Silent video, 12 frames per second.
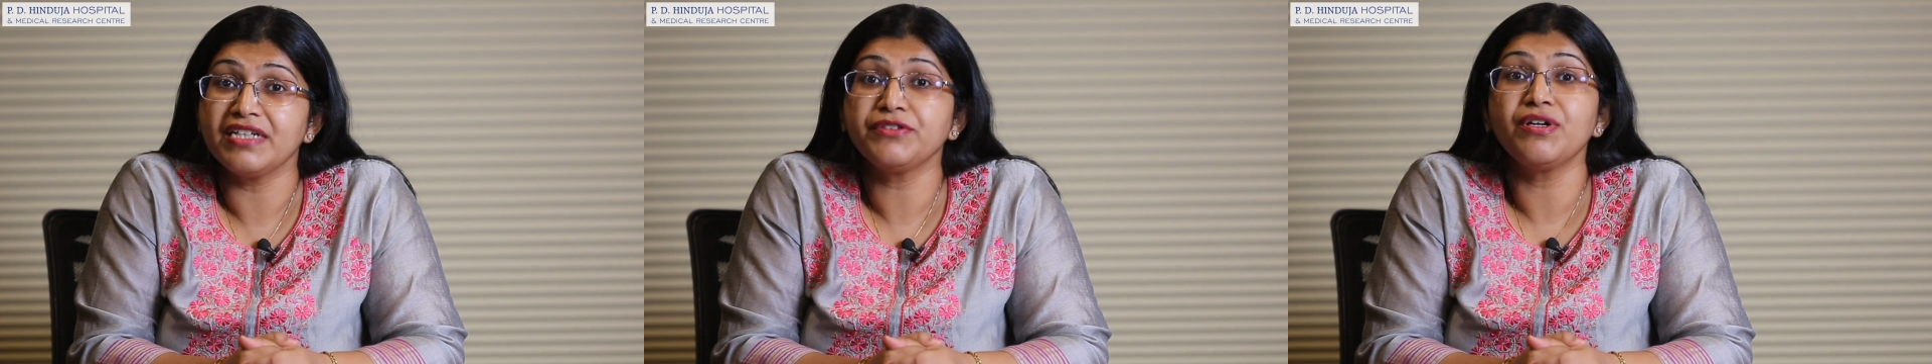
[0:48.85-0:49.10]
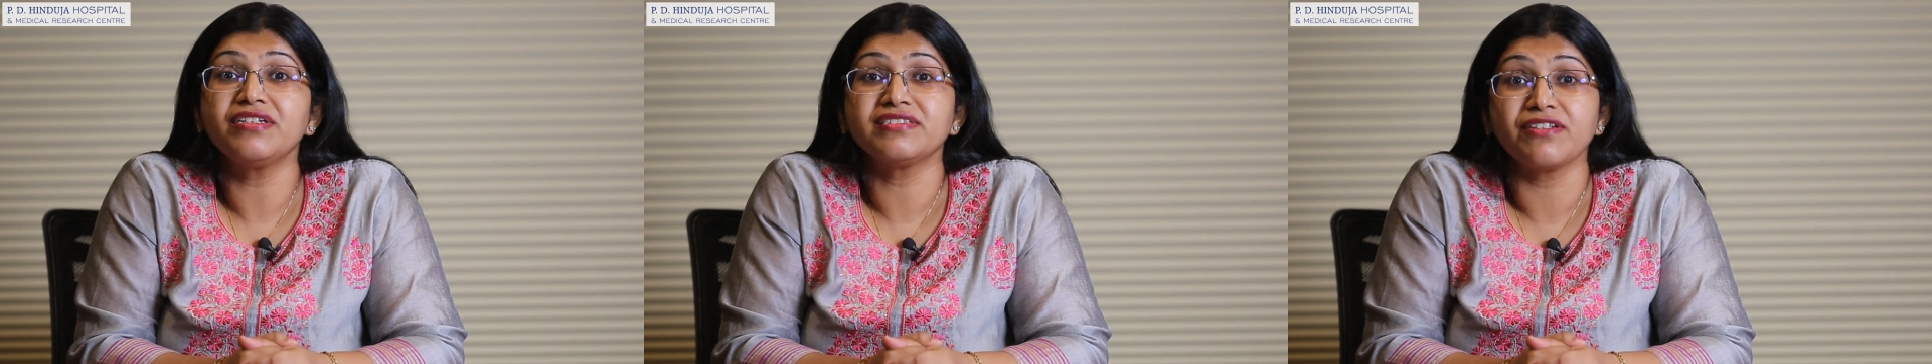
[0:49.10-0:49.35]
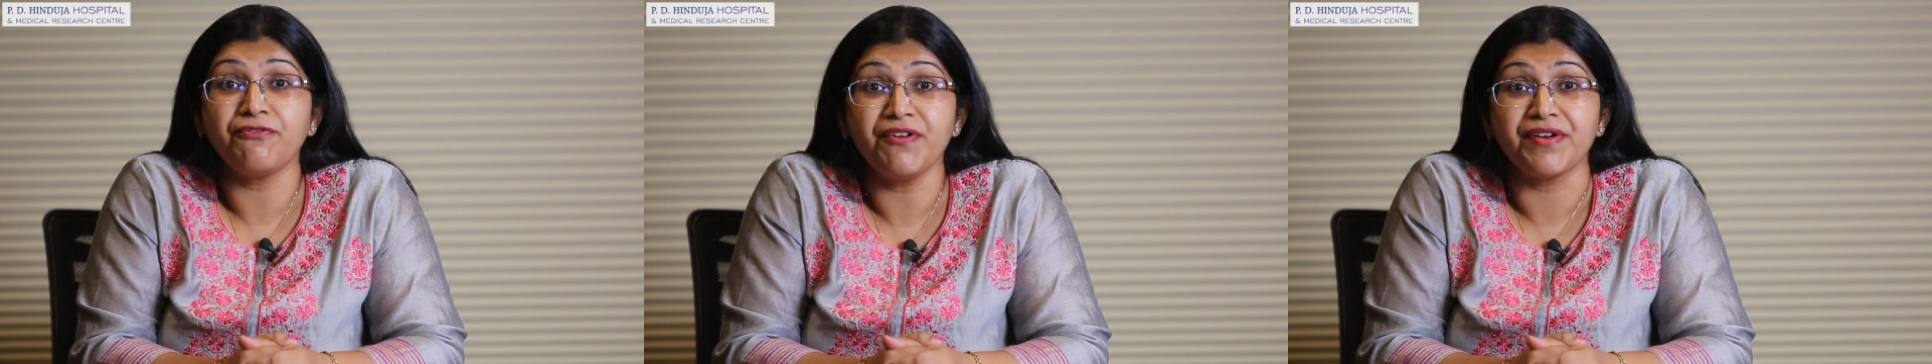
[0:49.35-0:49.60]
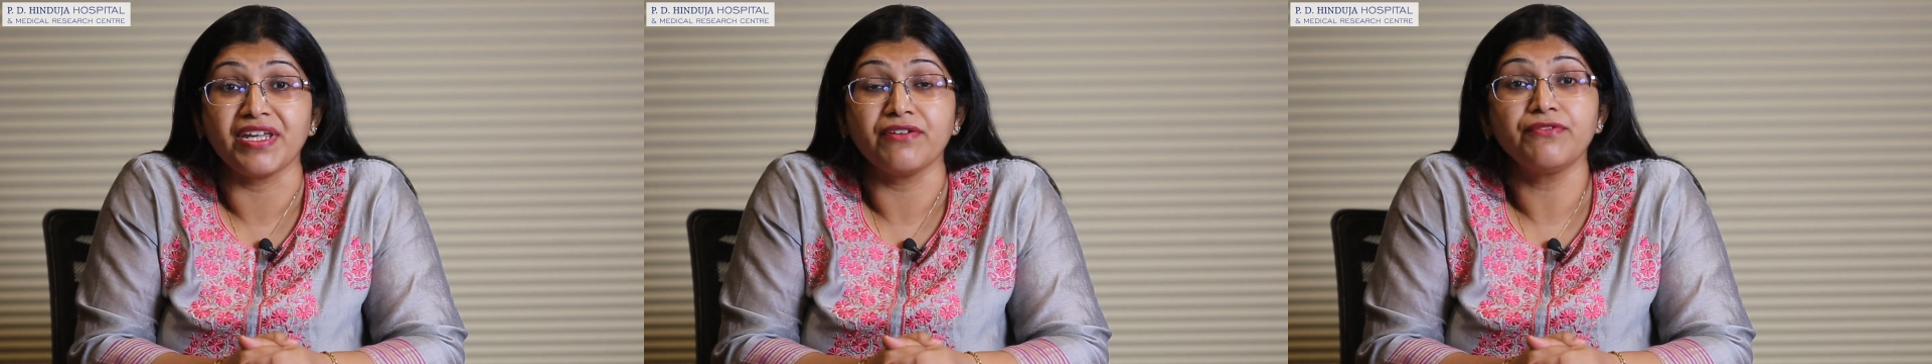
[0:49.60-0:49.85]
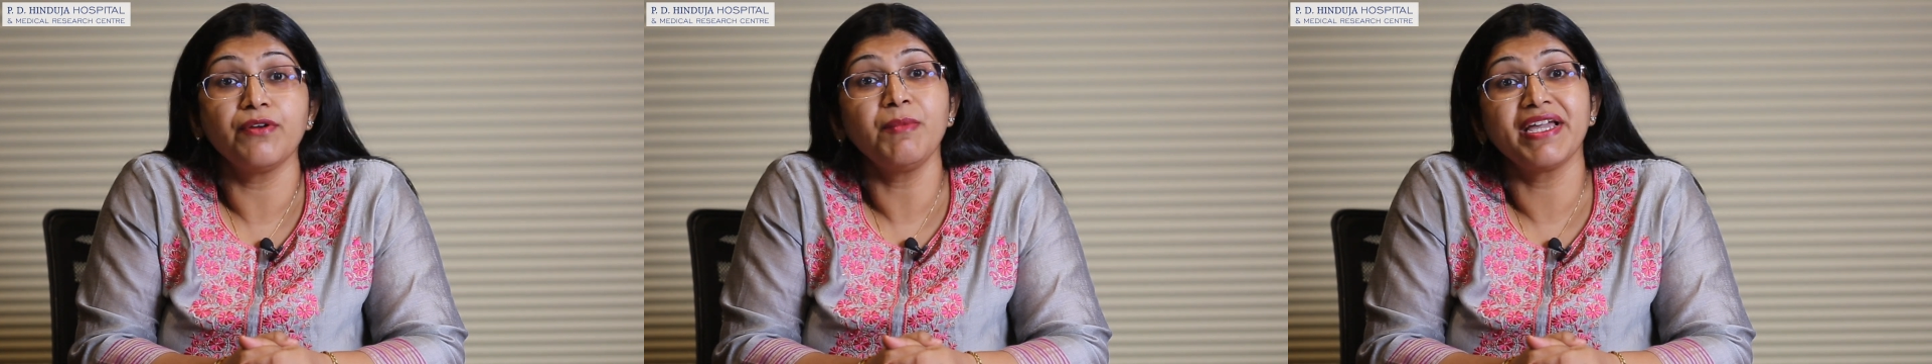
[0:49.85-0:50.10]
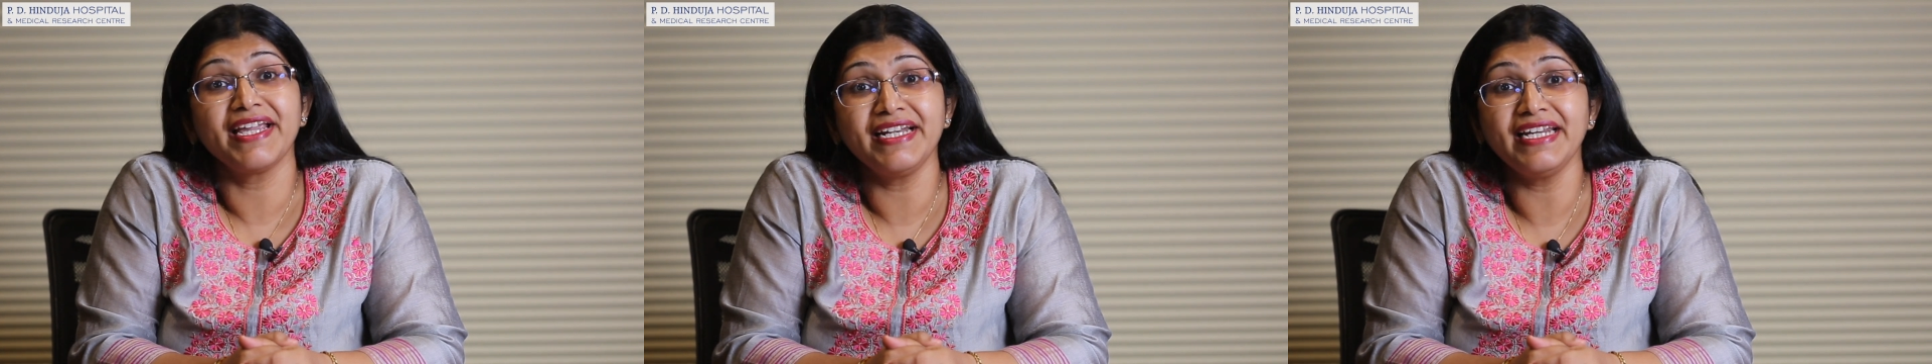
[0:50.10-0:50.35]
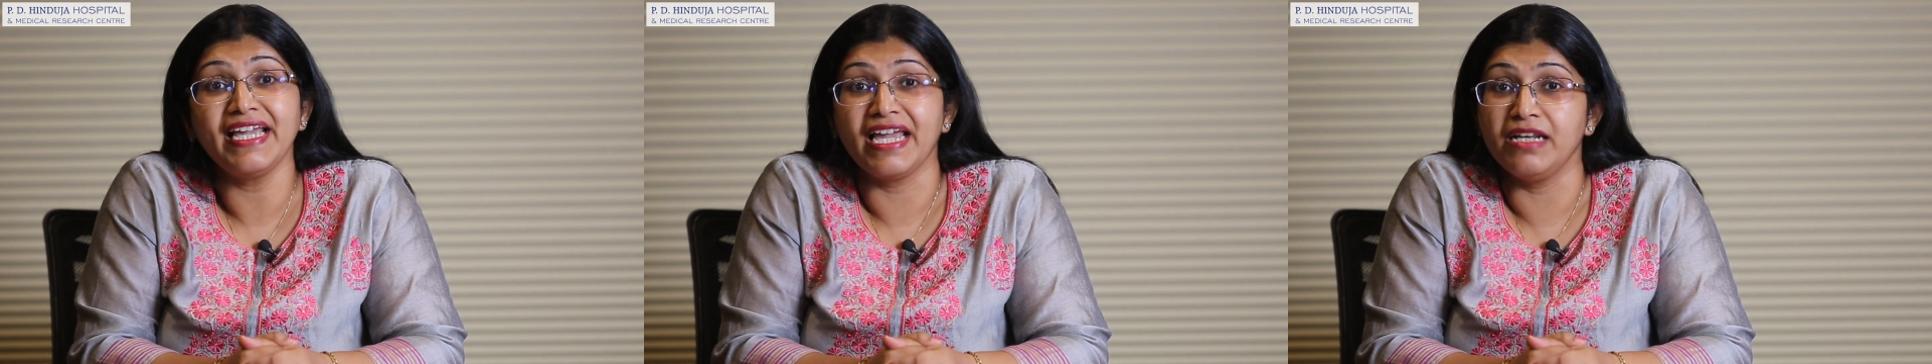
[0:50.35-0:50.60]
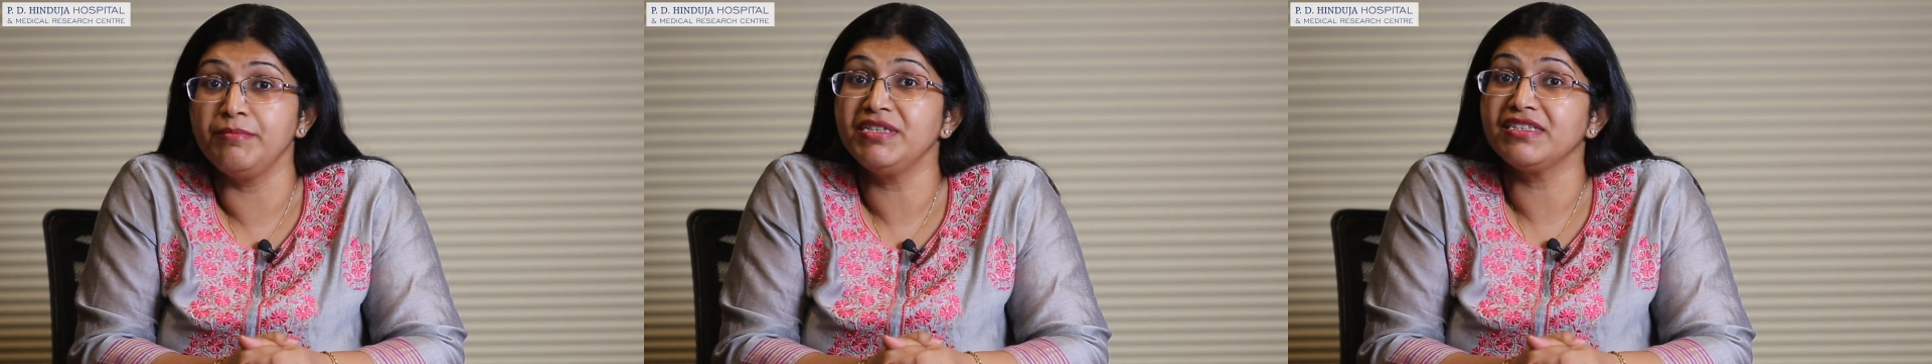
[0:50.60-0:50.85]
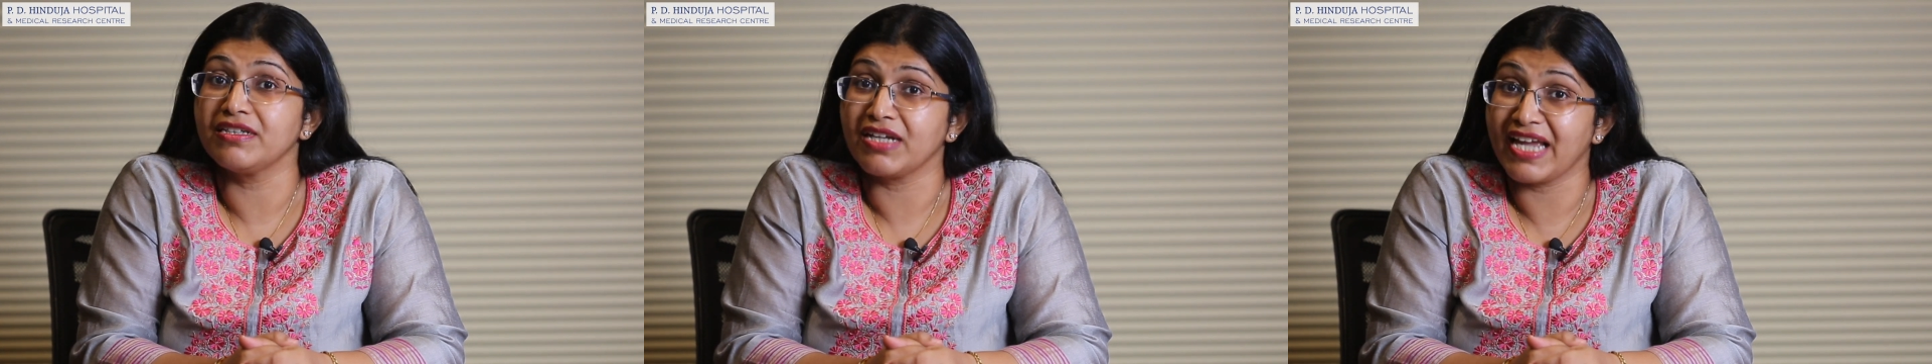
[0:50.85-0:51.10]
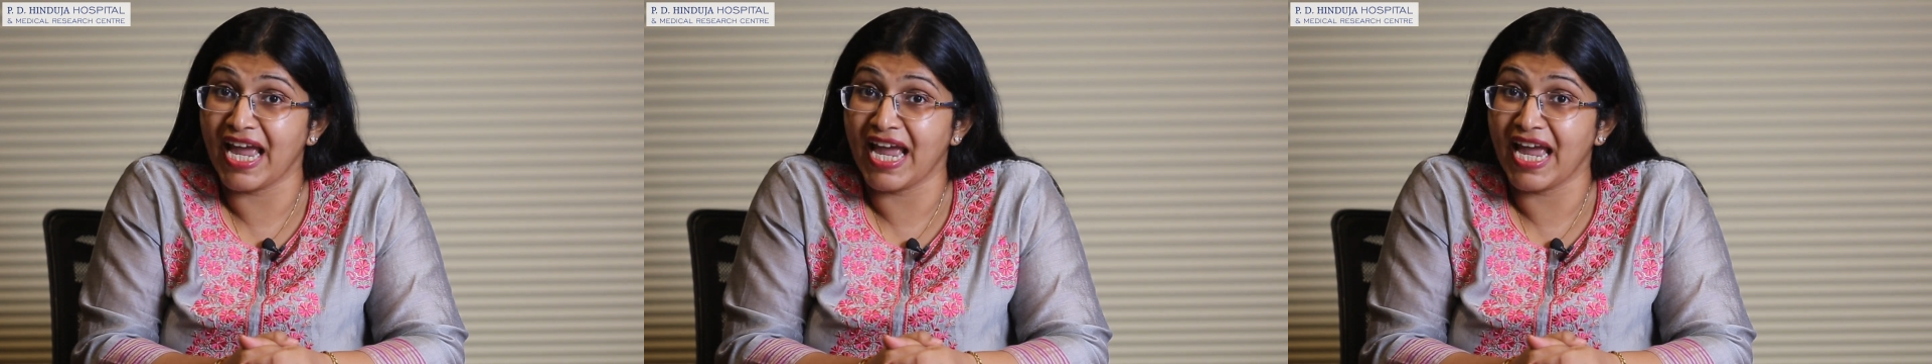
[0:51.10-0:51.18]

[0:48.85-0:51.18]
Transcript: that you are suffering from a kidney ailment